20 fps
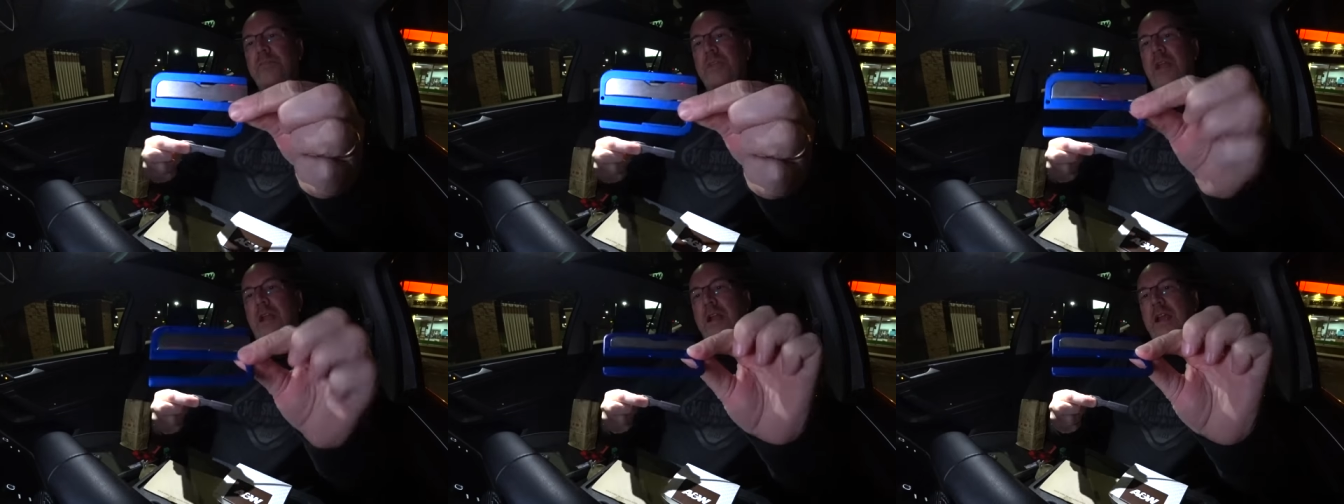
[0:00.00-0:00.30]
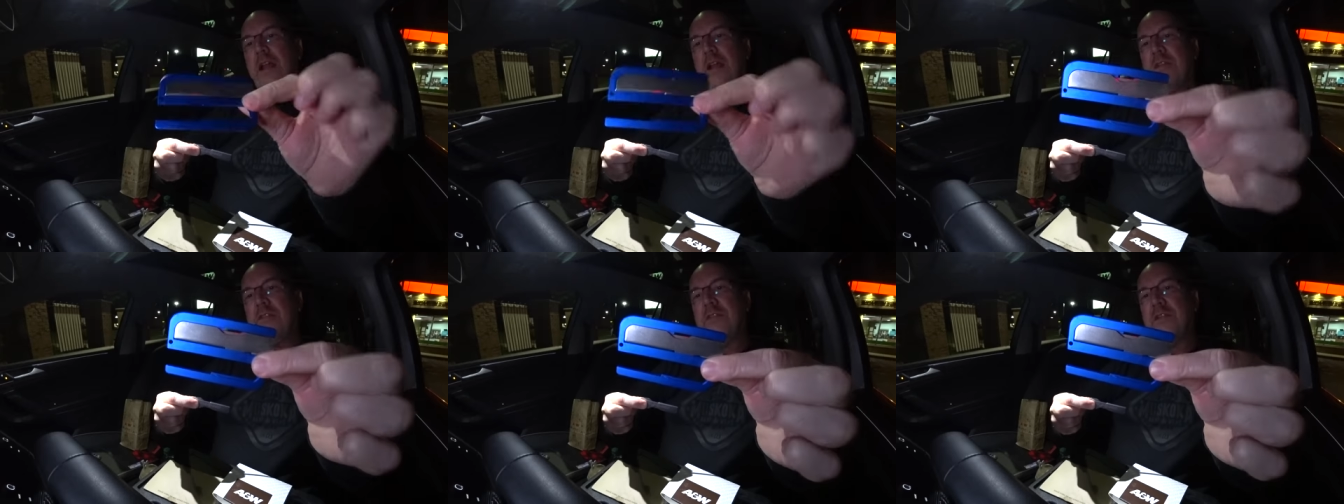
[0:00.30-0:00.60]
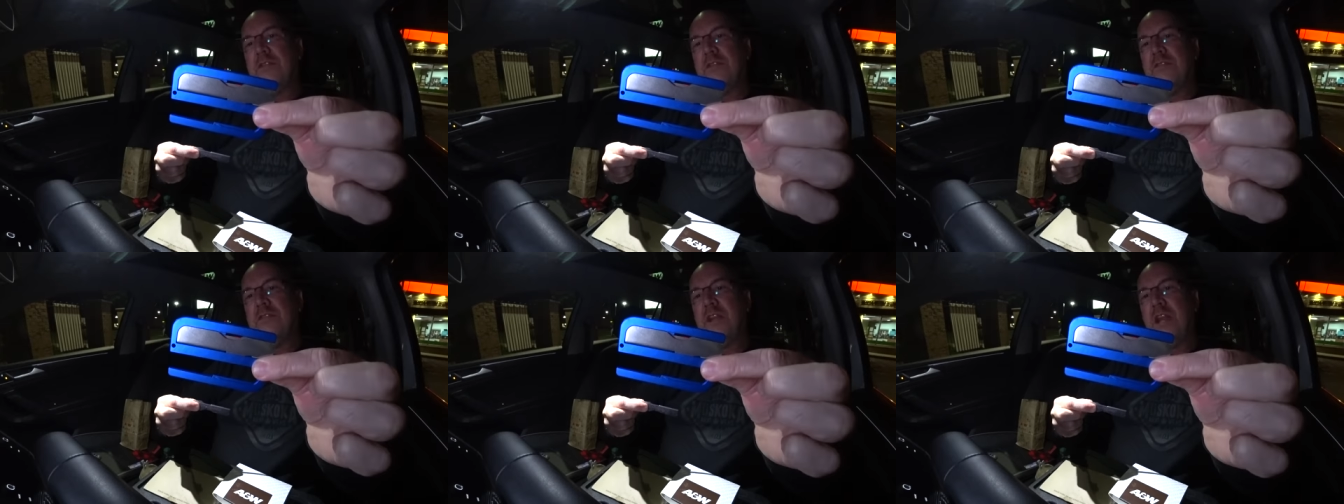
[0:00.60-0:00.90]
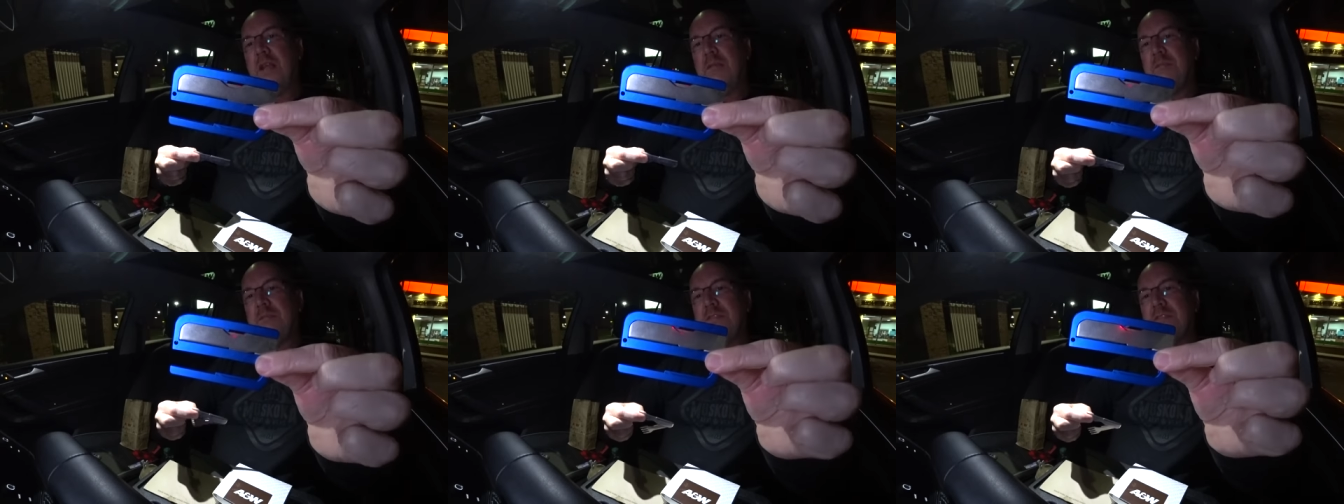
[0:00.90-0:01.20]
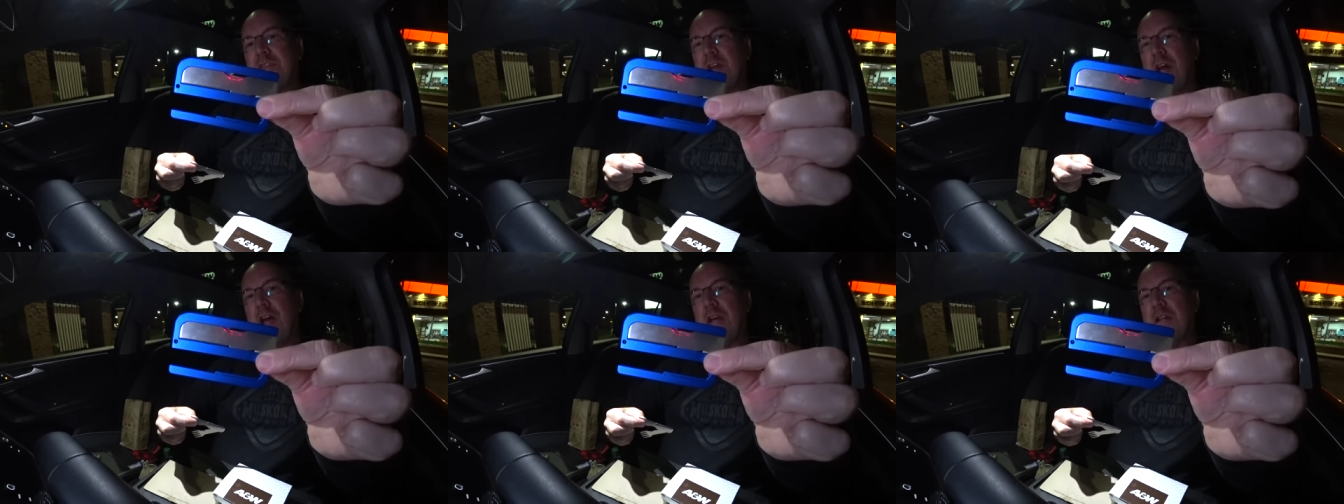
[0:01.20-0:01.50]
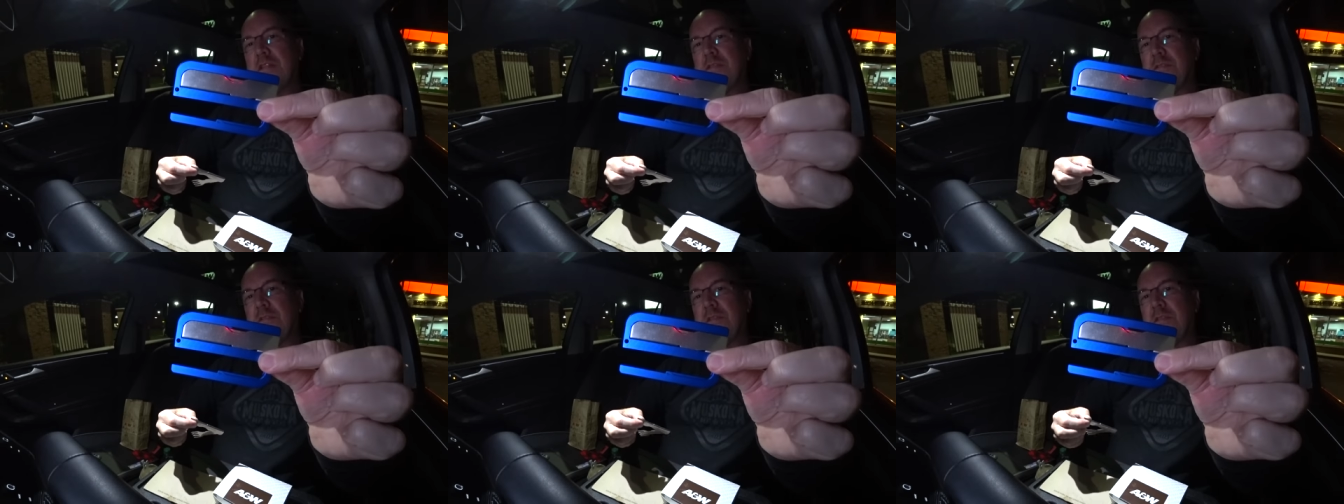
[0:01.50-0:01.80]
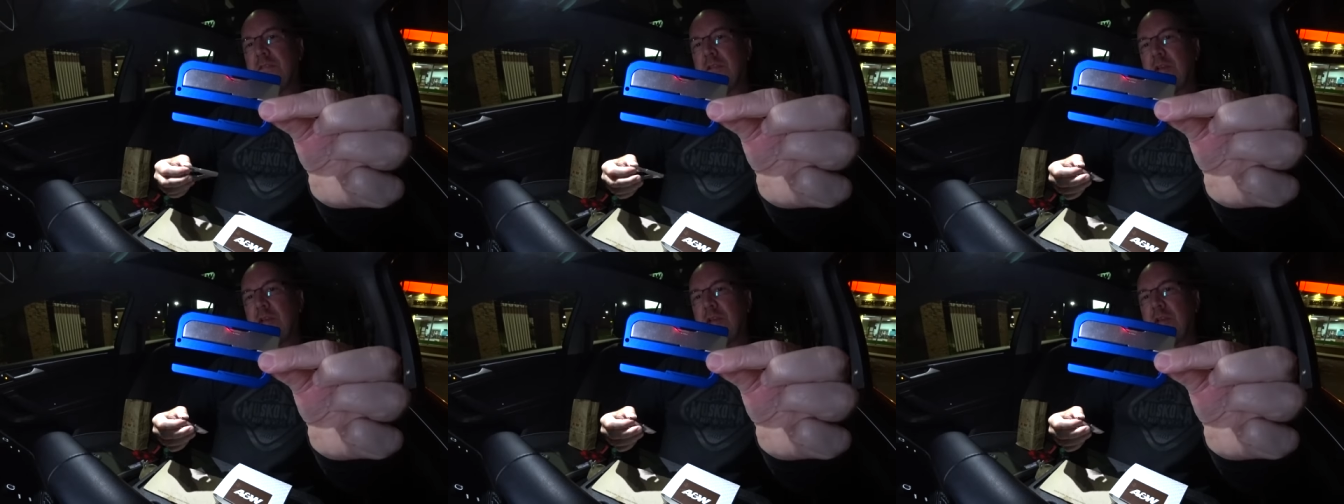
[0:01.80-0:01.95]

Again, it's the same size a,